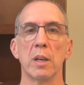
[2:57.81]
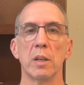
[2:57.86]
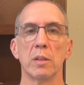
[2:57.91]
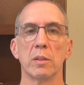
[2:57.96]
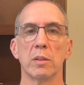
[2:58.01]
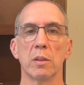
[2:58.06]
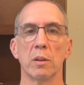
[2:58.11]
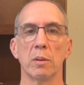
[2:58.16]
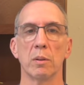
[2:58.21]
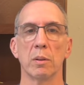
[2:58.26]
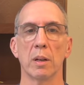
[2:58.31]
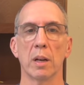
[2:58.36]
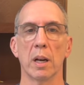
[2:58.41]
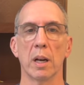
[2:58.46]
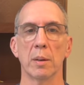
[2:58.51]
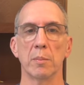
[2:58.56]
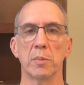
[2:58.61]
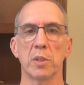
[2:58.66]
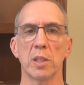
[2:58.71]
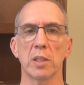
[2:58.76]
So
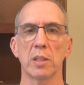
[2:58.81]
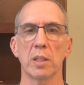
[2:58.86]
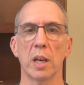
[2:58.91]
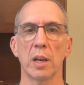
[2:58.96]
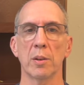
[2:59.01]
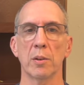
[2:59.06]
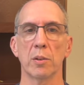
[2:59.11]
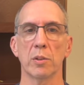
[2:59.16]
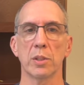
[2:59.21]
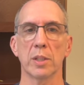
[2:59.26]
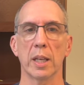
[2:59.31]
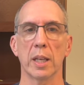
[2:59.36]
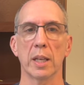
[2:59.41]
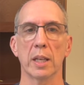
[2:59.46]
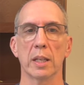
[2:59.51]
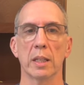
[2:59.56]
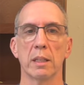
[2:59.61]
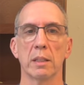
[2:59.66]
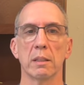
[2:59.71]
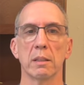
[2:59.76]
just
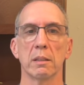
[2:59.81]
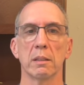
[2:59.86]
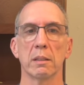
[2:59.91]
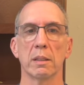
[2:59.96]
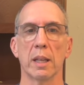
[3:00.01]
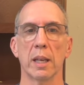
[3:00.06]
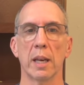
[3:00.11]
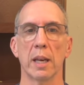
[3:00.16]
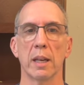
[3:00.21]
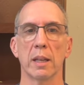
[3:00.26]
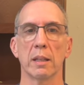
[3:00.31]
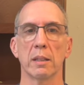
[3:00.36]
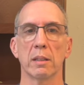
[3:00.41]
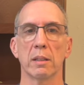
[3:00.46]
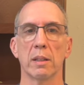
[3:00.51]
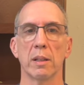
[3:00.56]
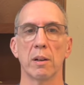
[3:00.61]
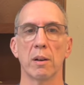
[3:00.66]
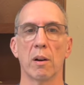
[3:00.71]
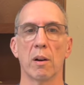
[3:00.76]
understand
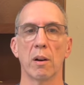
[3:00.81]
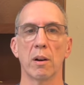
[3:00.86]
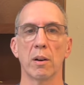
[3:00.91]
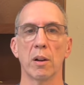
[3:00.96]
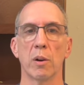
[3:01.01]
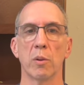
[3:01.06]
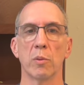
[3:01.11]
that there are no